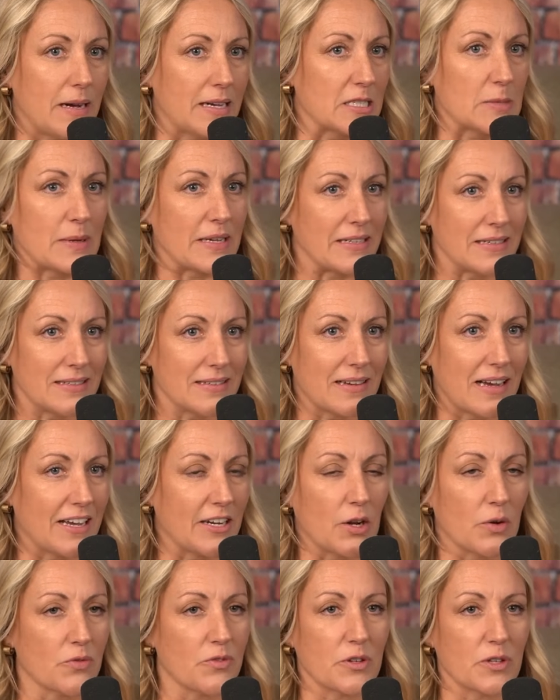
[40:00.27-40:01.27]
husband. I
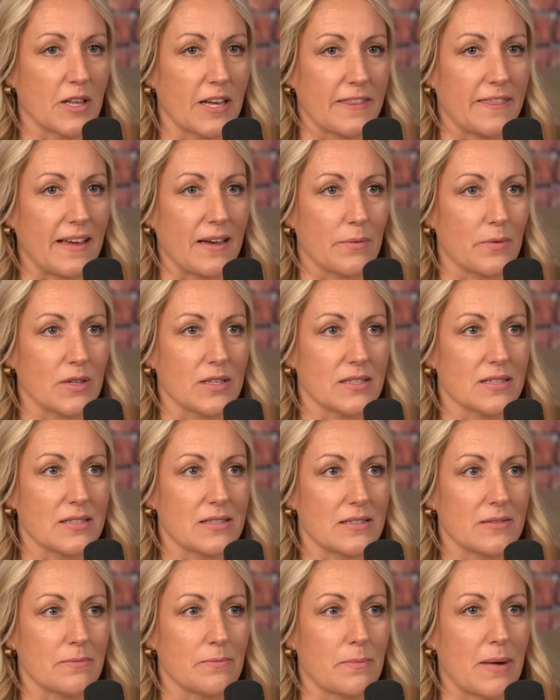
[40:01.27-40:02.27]
don't feel like that
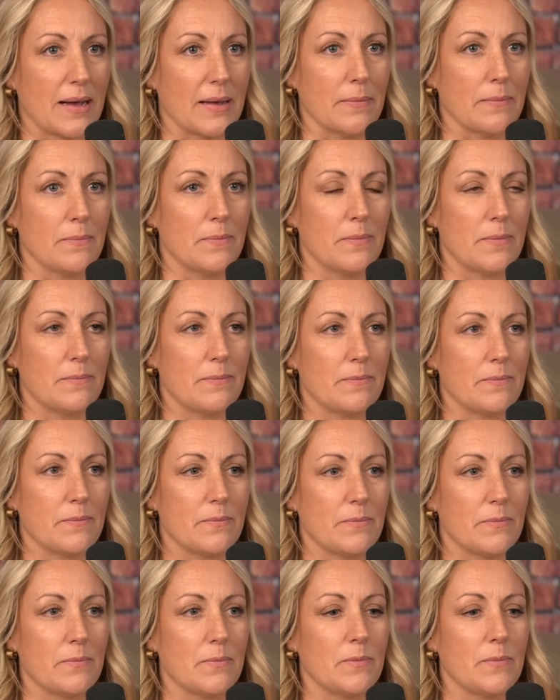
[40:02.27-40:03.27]
was my
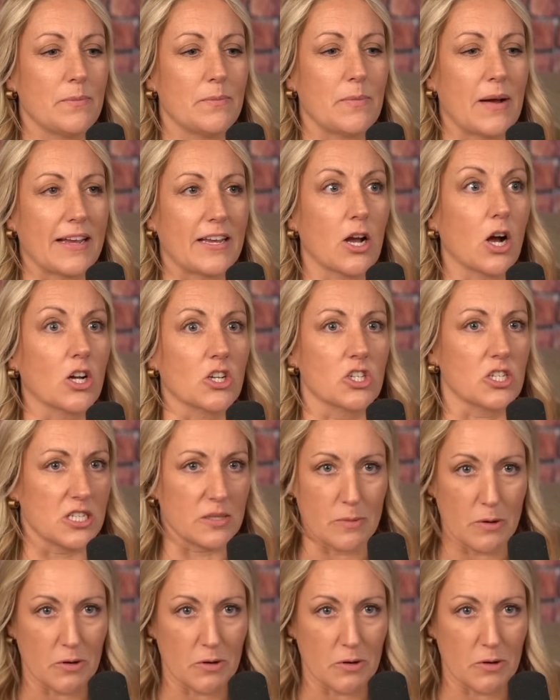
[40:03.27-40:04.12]
my conscious